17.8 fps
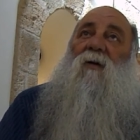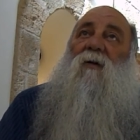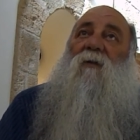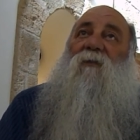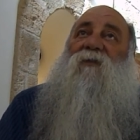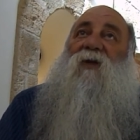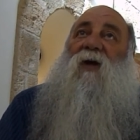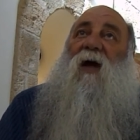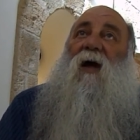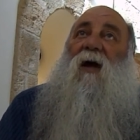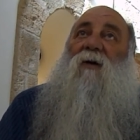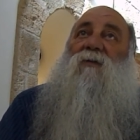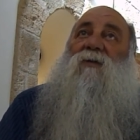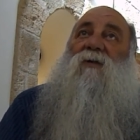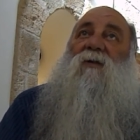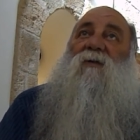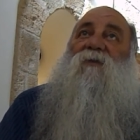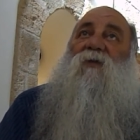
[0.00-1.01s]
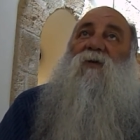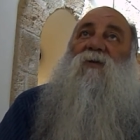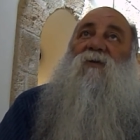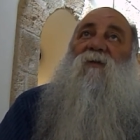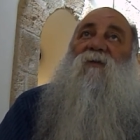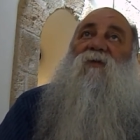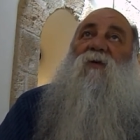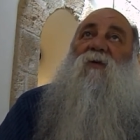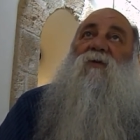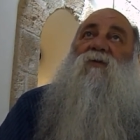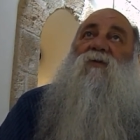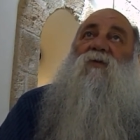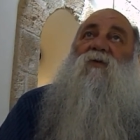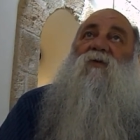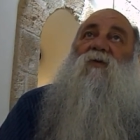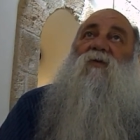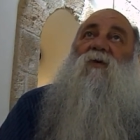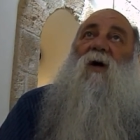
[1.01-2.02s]
of the house, is first of all
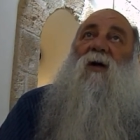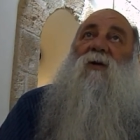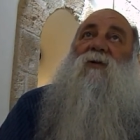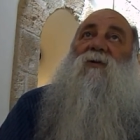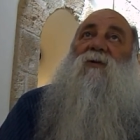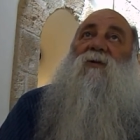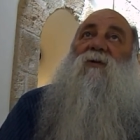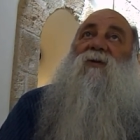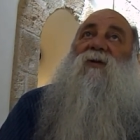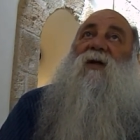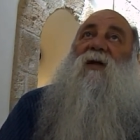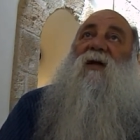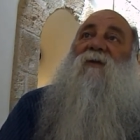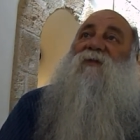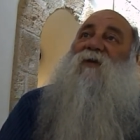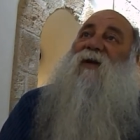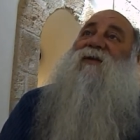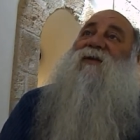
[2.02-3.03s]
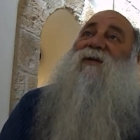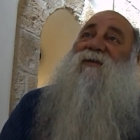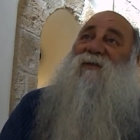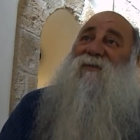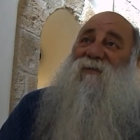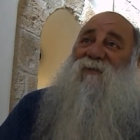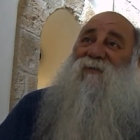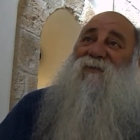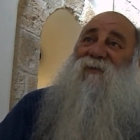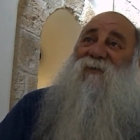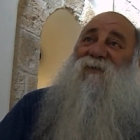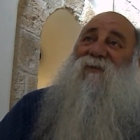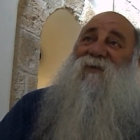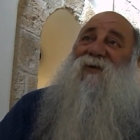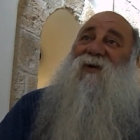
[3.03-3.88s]
to honor the effendis, you know,